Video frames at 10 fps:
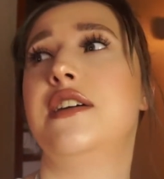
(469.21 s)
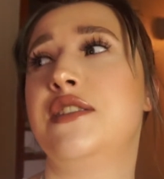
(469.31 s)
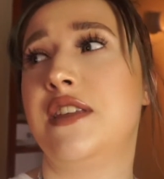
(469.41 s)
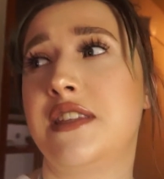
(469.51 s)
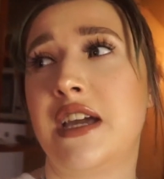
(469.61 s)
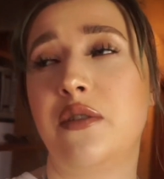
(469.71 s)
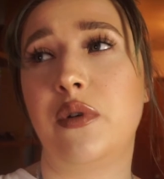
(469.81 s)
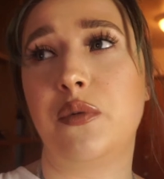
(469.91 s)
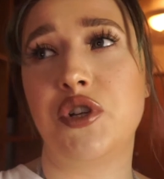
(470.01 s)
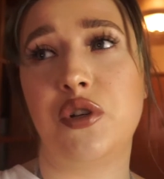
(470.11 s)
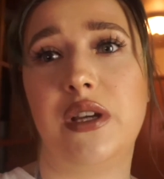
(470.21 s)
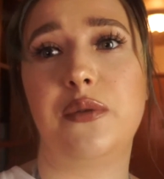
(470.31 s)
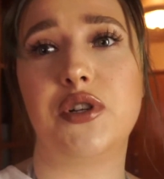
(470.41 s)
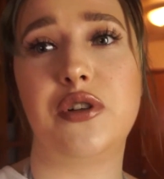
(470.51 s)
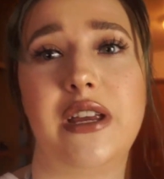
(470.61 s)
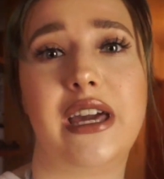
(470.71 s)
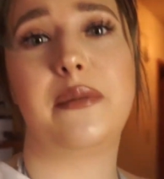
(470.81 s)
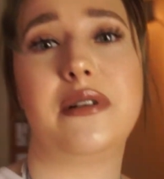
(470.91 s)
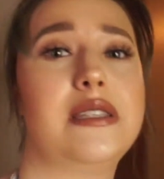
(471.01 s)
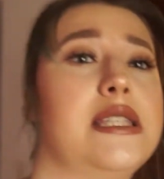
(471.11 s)
So it's kind of when we're shooting. We're shooting at
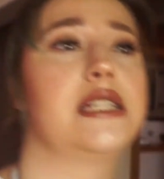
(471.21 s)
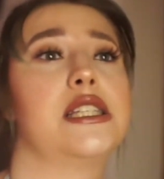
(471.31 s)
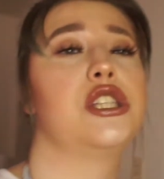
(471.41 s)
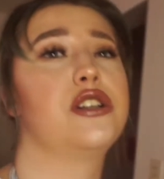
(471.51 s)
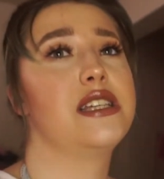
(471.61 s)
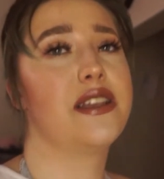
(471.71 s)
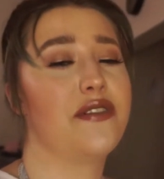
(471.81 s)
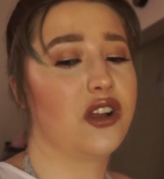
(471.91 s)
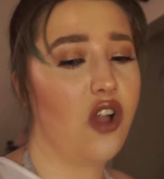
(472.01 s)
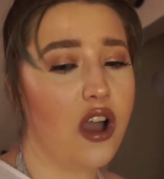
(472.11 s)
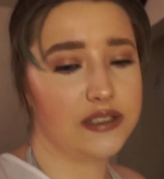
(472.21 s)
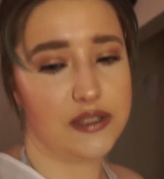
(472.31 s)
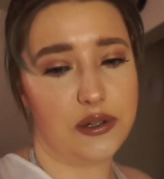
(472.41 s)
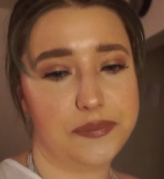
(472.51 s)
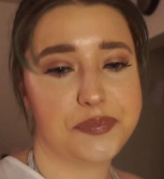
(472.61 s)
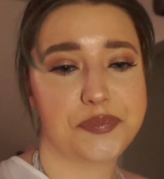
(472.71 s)
about 6.30, 7 o'clock. So